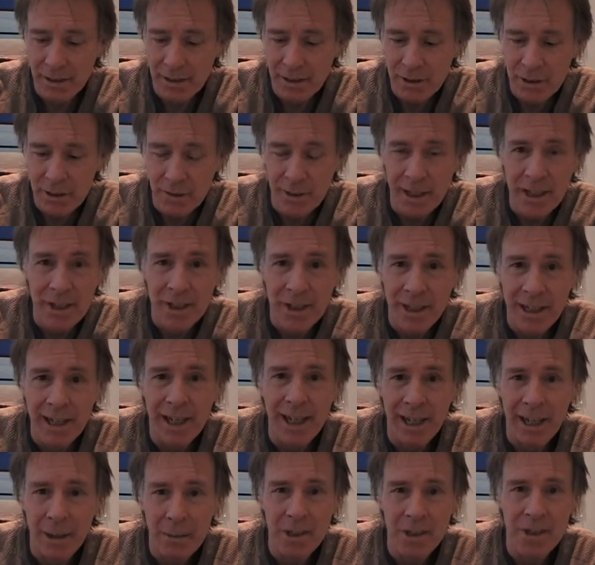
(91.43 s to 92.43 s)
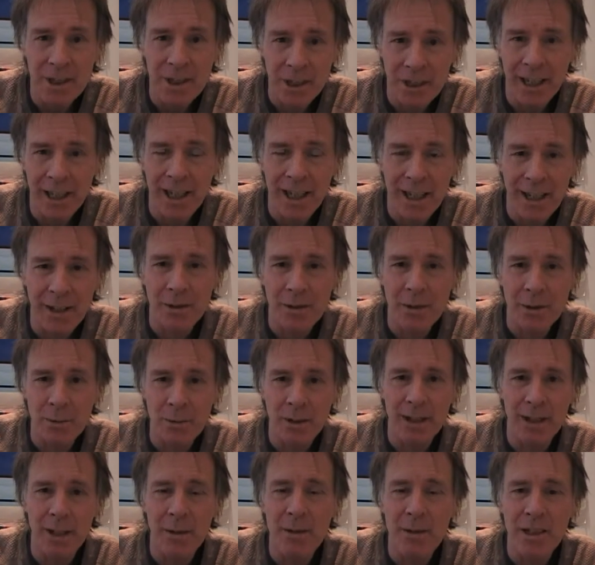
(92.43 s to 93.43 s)
So I say I was in the house.
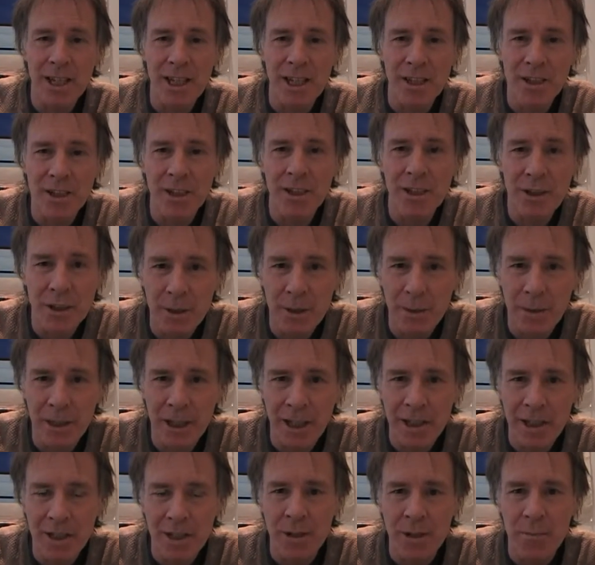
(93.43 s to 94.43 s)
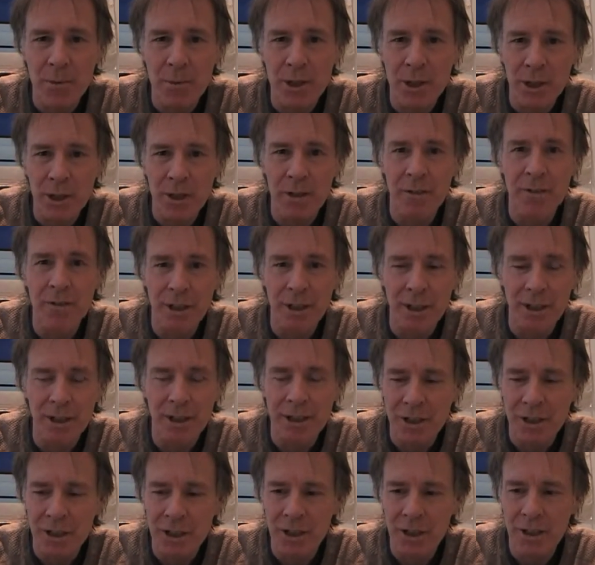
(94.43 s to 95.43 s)
What I was actually doing is observing
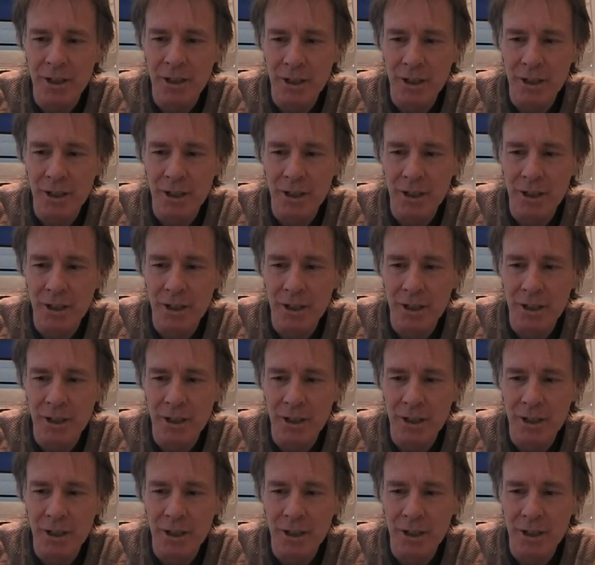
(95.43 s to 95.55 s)
this